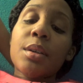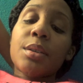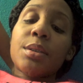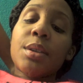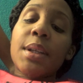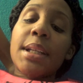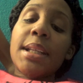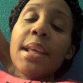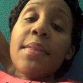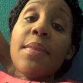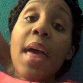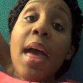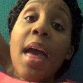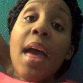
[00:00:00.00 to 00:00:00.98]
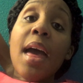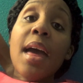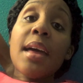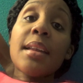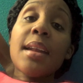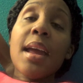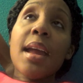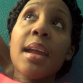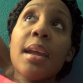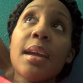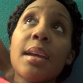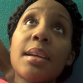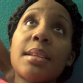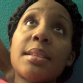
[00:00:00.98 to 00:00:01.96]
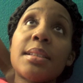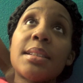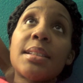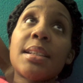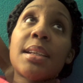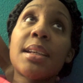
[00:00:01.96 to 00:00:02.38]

So I did that, and